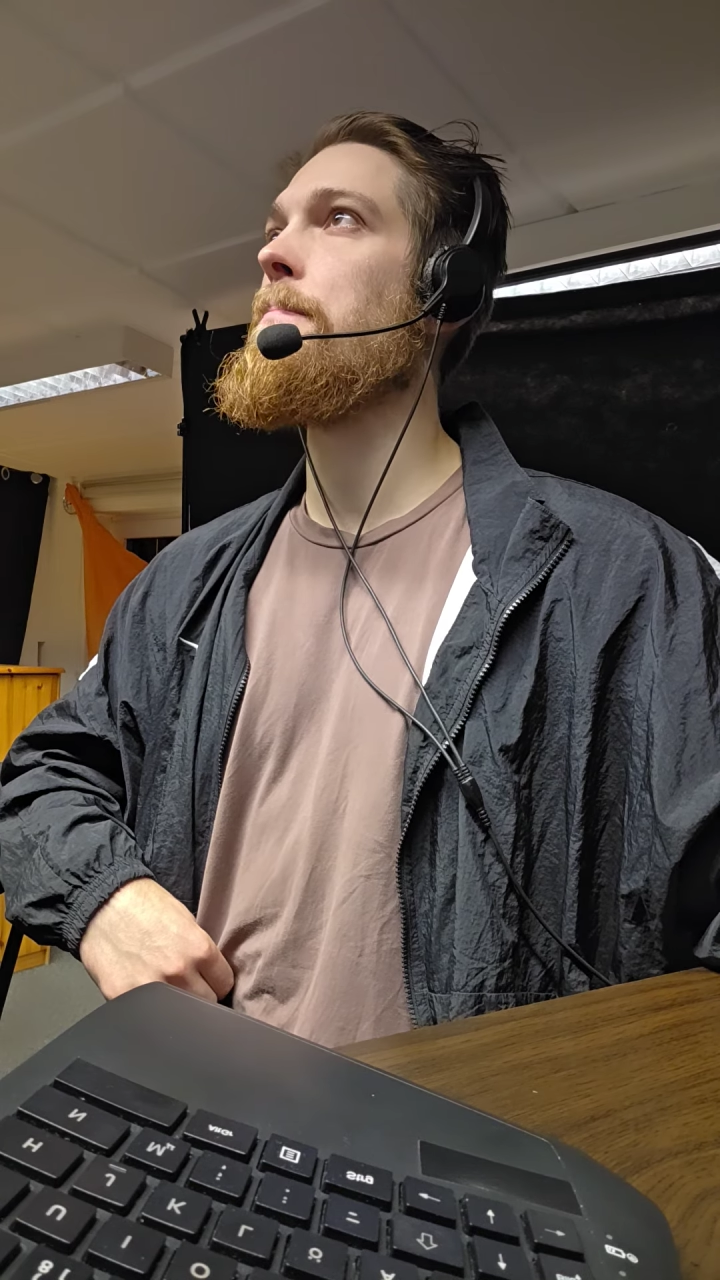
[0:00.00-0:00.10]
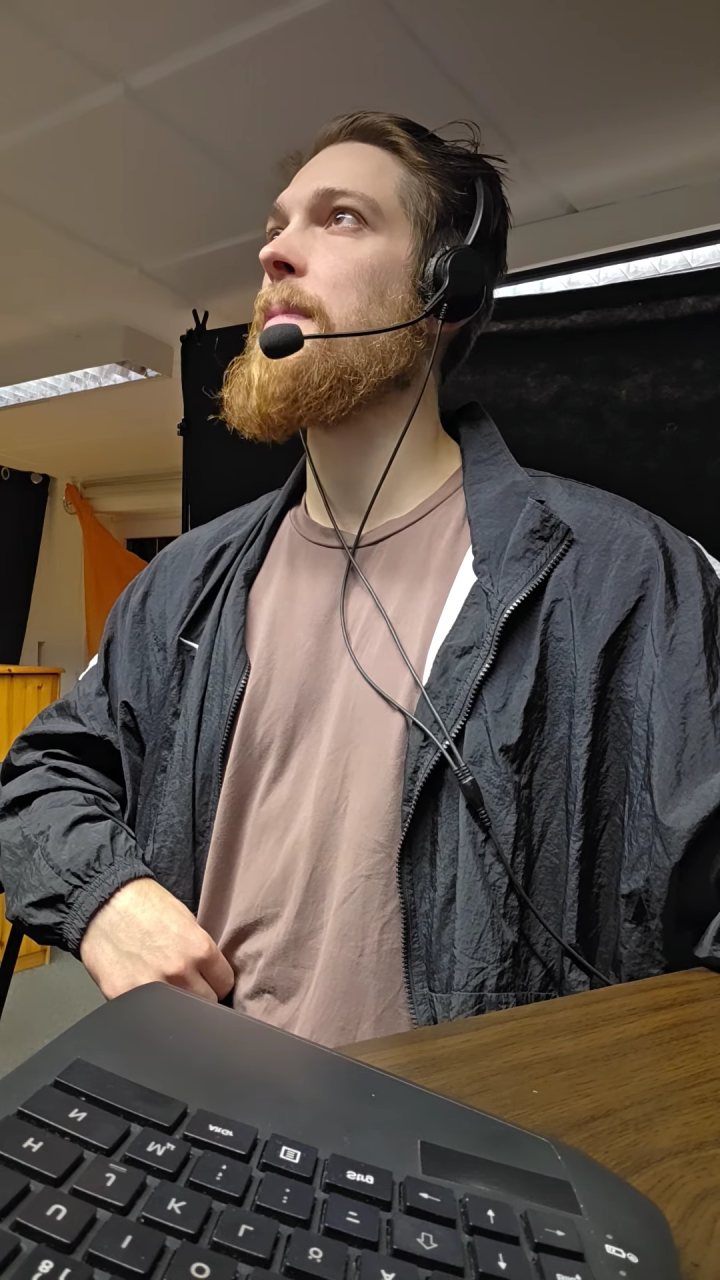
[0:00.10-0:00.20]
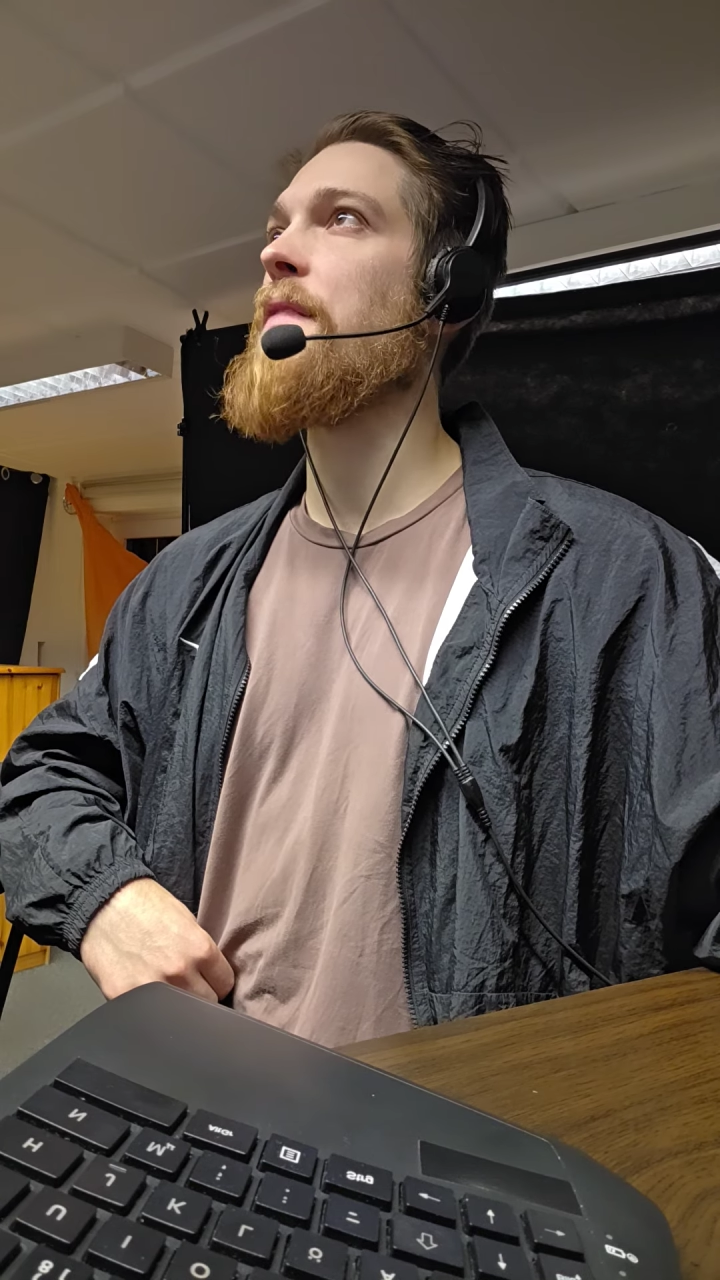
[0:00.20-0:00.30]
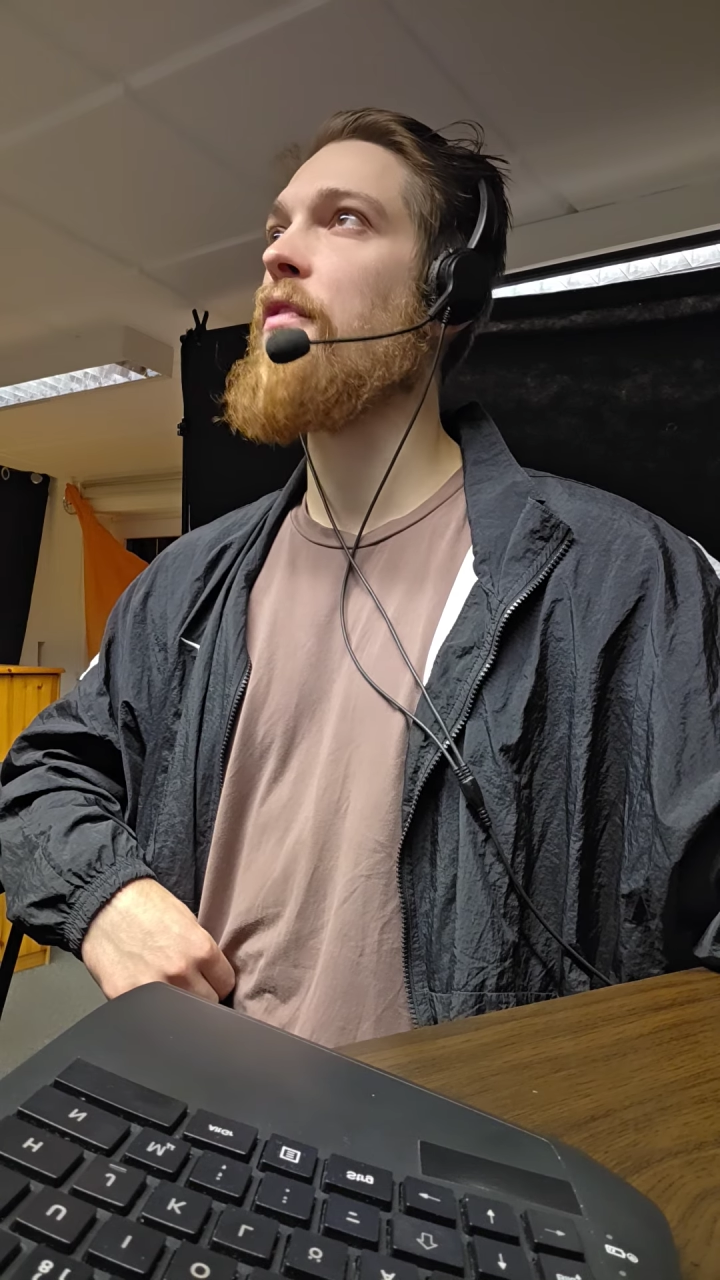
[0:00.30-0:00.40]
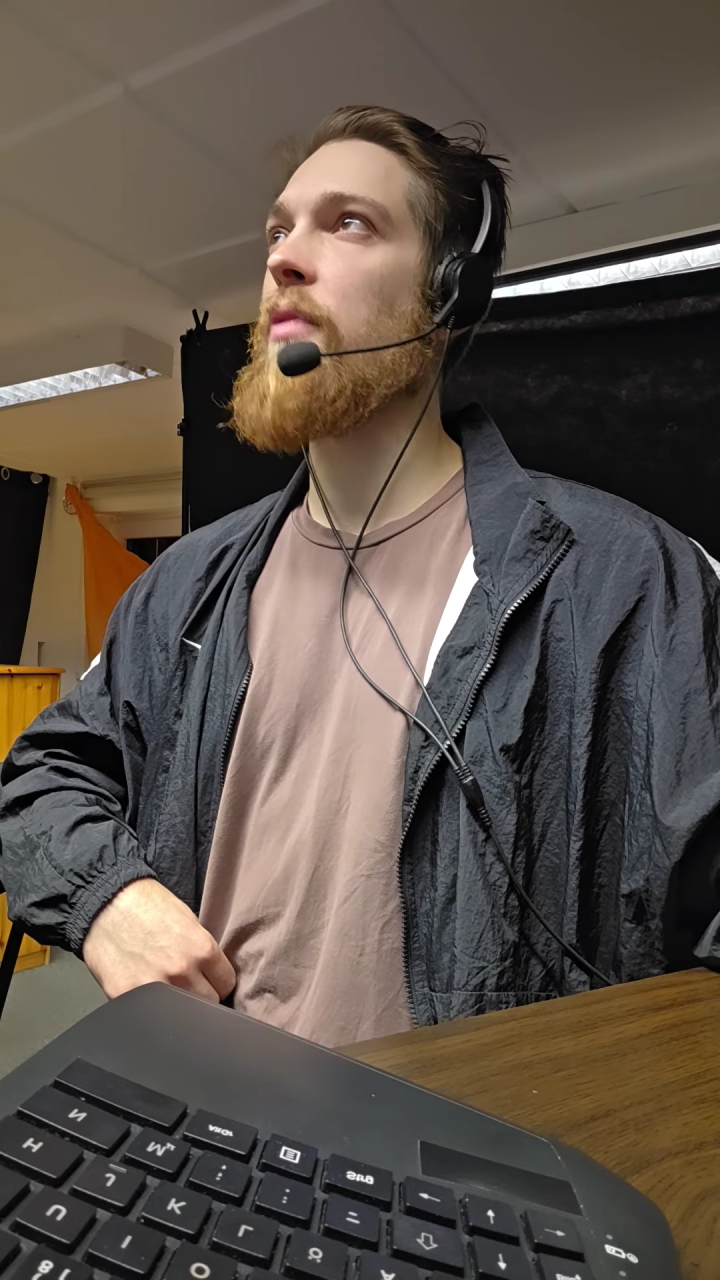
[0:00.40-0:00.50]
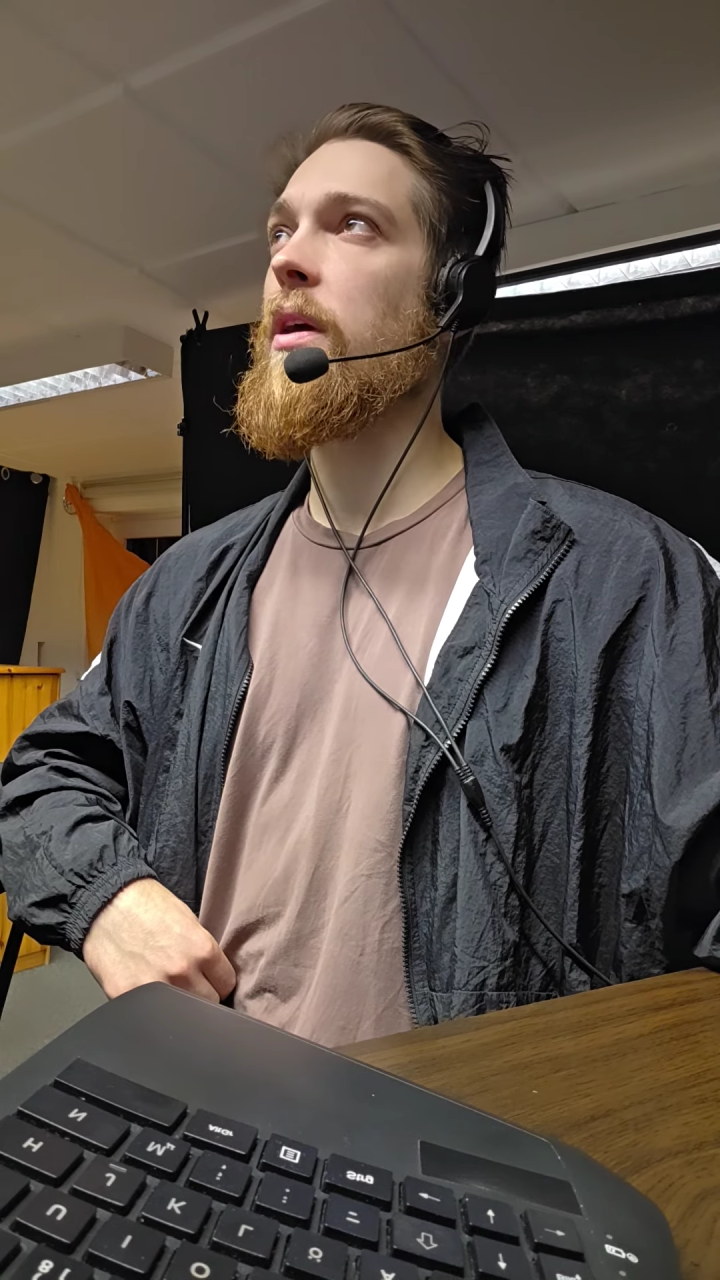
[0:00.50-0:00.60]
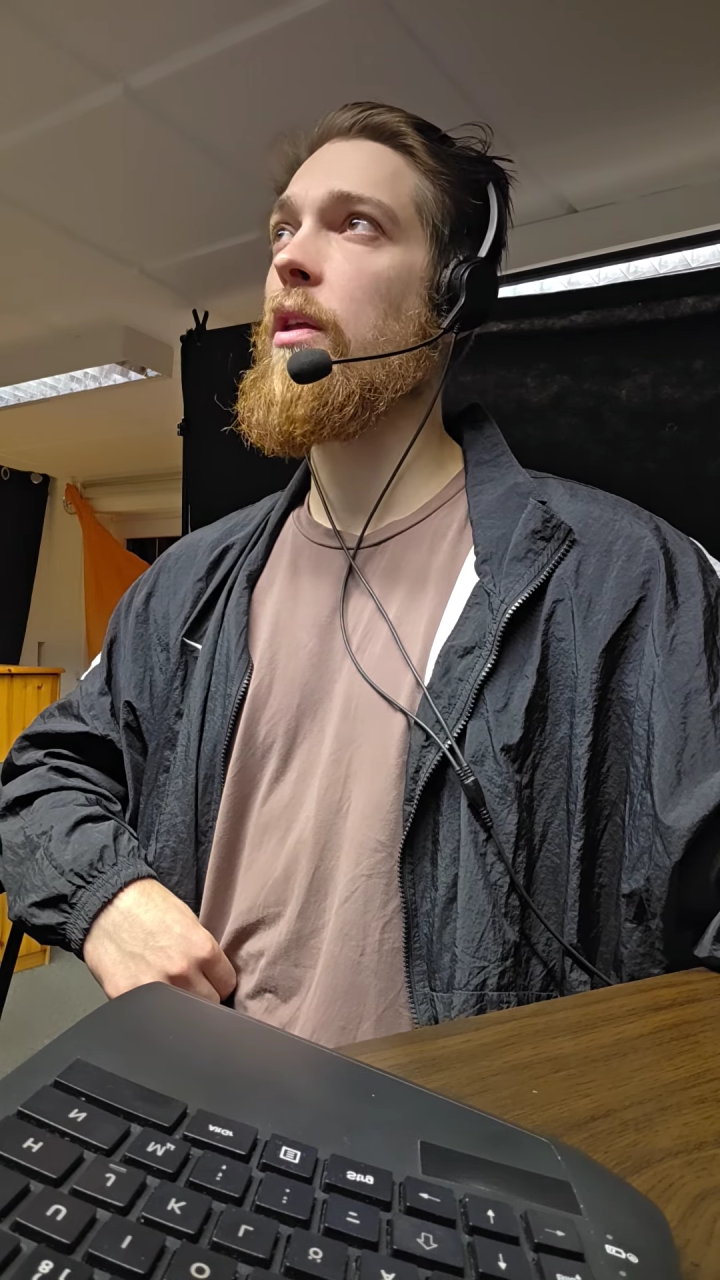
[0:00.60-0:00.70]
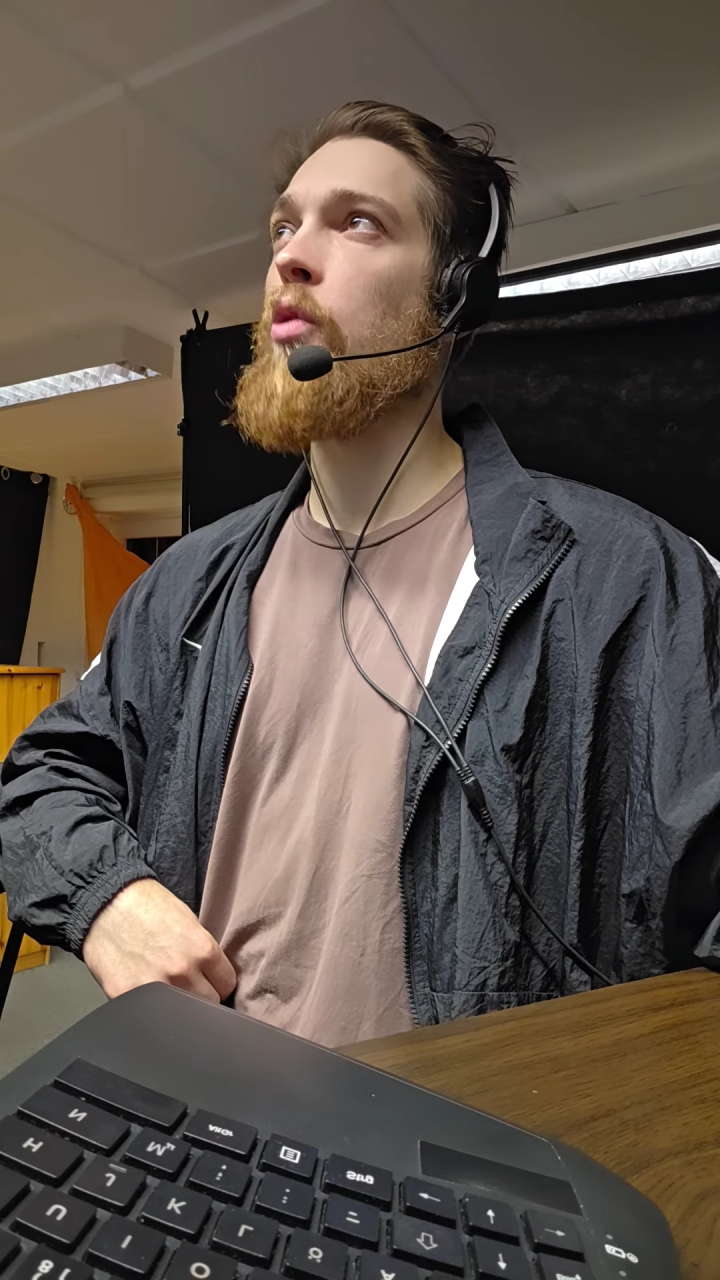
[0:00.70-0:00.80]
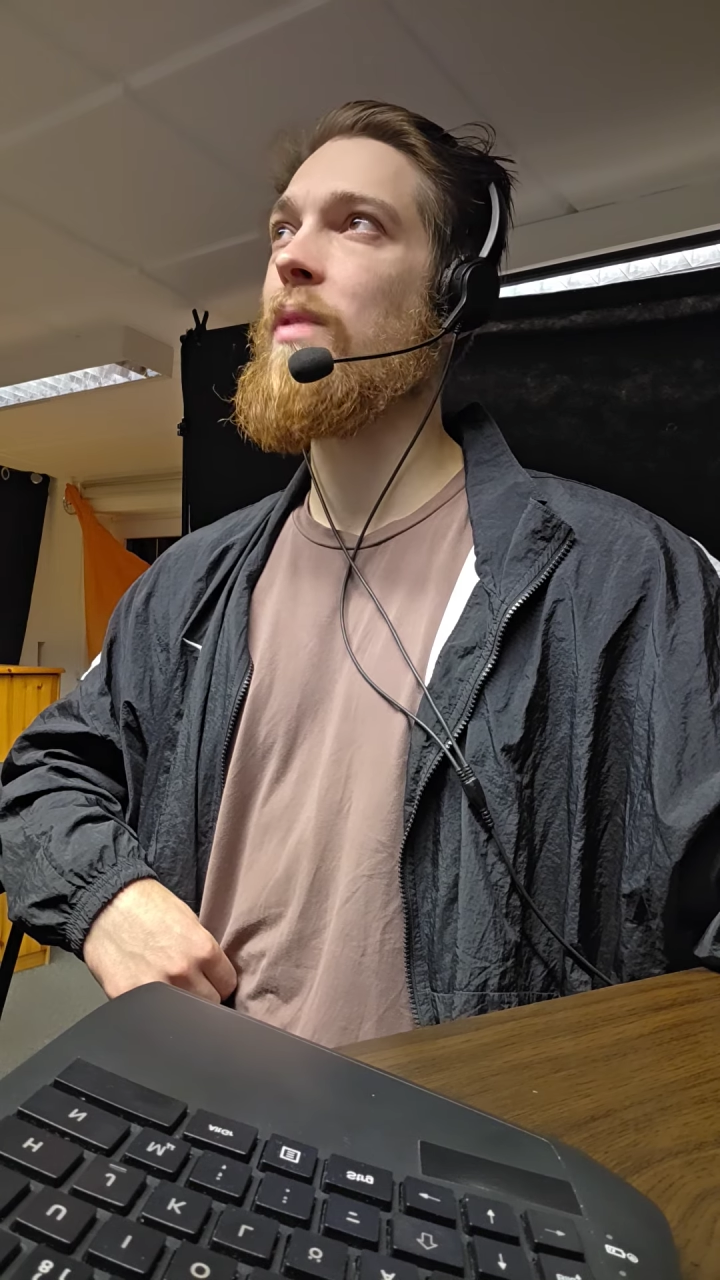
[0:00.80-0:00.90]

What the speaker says: metaphorical